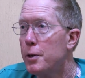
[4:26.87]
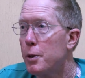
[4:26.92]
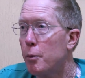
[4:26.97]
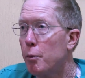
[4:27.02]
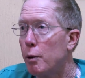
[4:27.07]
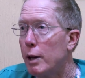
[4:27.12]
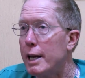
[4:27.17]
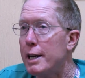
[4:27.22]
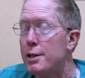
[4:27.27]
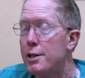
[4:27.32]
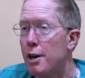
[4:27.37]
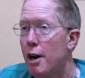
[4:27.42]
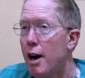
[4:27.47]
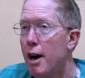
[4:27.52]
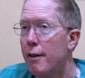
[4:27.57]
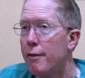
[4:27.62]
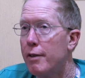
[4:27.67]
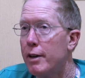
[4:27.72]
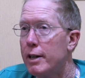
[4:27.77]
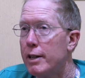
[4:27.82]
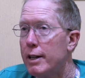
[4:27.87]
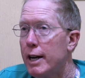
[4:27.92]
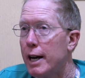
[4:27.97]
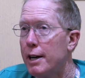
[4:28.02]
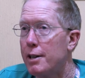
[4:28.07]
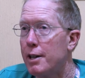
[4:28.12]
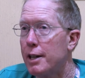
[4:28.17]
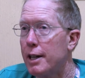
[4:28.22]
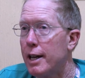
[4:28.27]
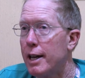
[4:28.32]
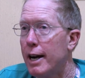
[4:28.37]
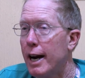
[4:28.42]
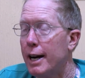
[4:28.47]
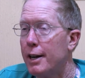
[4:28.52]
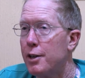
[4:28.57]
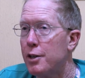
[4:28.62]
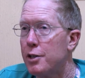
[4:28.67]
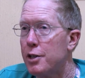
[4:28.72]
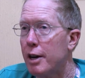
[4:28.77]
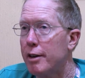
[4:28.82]
plates off and got to the
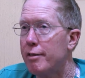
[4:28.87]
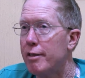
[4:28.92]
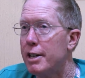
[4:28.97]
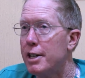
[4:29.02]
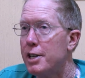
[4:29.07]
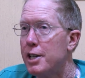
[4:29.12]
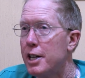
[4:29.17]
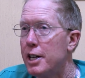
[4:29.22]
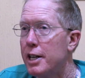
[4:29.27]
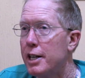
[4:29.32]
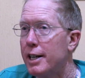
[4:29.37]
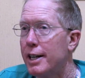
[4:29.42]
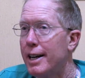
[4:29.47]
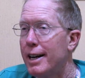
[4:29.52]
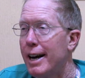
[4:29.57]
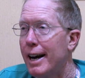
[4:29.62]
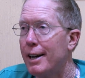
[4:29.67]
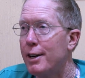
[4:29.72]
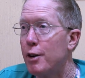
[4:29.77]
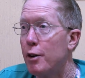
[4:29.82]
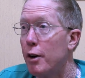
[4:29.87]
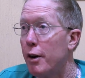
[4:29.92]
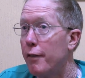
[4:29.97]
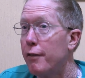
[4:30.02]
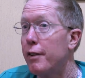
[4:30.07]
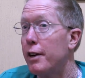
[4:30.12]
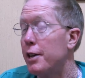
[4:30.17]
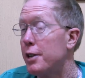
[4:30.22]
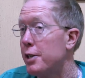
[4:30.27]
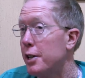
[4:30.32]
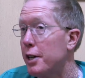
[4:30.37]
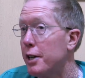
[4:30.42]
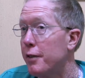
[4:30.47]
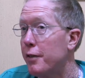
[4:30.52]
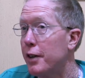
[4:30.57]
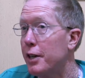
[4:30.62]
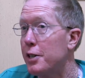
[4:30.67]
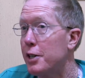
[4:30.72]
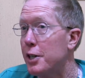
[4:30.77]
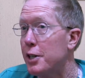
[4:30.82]
connectors, I reseated a connector and it fixed
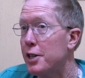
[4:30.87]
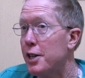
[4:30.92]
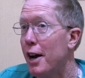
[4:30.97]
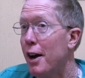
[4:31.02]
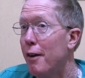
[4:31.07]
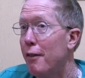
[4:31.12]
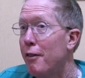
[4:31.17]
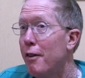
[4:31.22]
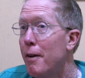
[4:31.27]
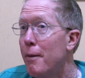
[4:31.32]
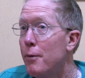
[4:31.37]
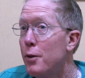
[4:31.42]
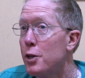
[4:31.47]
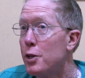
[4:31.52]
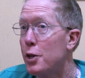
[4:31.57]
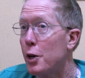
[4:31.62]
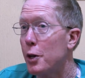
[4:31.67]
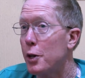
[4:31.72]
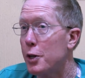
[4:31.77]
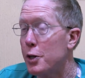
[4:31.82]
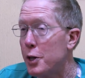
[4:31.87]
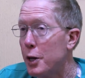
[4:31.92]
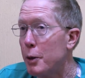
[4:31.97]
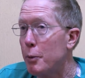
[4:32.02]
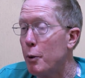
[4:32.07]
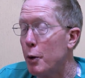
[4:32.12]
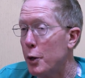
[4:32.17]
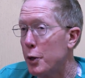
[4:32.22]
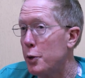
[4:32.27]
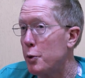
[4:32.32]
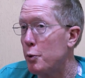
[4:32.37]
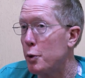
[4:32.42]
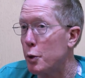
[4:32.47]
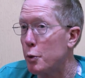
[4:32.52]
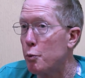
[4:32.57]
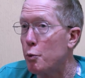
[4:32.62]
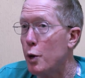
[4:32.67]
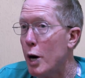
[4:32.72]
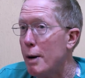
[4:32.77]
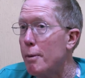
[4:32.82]
itself. So the sync pulse
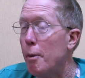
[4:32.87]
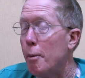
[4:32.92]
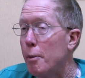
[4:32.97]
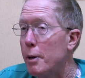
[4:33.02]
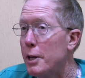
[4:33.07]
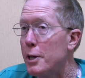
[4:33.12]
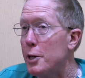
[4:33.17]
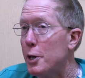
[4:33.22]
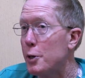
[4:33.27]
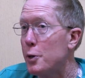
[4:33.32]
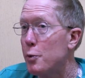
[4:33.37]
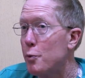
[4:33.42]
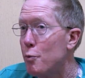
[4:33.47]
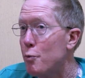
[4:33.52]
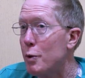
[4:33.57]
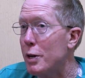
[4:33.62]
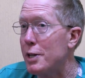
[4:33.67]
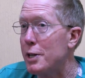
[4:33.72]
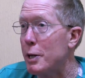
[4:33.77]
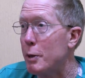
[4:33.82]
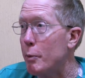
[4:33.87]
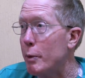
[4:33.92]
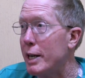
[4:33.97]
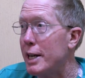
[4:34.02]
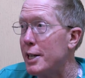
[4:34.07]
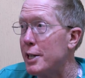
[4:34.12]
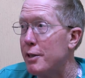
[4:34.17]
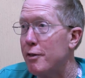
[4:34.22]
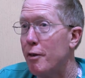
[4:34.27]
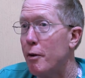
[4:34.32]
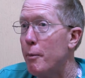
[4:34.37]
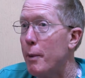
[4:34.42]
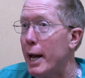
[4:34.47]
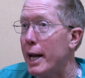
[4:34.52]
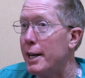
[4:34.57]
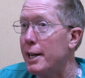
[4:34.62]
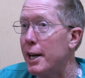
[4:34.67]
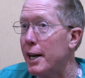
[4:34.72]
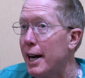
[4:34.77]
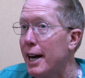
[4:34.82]
was probably just missing because of a
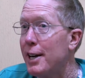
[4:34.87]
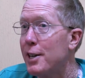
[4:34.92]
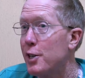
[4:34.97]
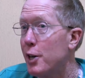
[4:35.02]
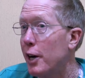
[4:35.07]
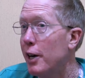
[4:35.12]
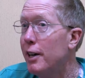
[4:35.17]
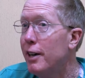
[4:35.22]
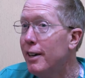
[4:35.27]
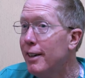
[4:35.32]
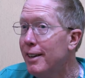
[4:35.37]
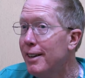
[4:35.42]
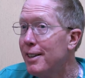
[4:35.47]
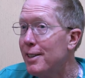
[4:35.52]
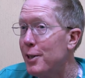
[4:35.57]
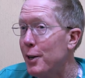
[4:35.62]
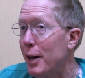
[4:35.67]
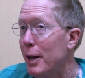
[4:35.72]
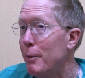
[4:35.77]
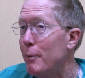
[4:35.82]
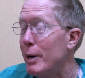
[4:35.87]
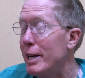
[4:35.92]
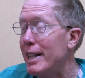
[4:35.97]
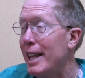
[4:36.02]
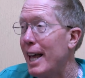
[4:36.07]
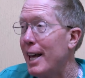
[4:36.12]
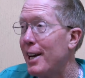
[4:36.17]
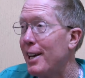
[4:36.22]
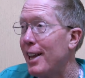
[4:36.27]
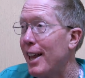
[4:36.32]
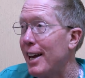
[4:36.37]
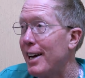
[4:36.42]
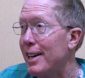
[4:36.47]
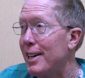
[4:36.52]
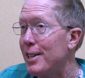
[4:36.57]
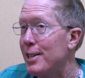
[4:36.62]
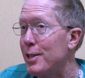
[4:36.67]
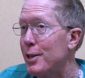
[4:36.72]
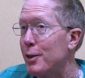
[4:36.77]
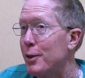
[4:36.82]
bad connection. So that made that a lot
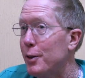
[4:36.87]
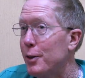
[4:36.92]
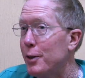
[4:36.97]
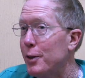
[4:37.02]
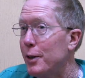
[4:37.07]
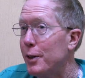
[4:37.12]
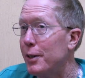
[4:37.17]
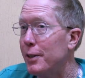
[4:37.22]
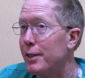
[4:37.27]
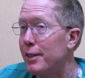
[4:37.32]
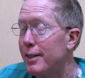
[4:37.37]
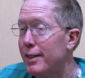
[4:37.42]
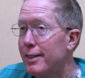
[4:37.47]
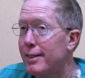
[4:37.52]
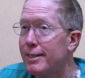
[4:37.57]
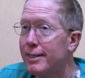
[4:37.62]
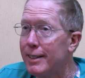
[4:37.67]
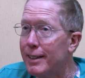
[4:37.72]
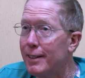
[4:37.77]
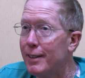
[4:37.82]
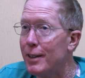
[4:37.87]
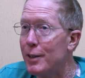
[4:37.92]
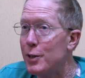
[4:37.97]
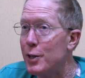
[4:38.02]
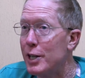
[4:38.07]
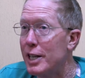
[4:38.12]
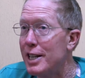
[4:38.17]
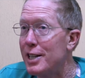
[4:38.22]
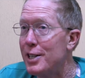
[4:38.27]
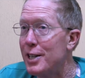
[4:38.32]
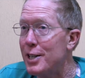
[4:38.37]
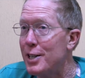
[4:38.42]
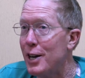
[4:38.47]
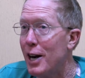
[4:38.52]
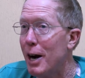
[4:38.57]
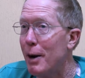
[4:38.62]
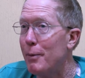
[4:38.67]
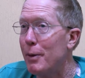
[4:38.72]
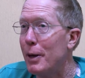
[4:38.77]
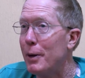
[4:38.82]
easier, and it was an easy
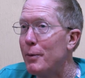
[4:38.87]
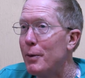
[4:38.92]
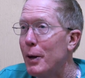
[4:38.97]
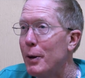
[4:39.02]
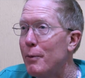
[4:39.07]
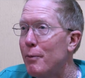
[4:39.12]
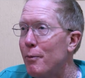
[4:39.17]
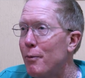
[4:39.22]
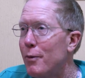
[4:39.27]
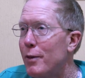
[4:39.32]
job that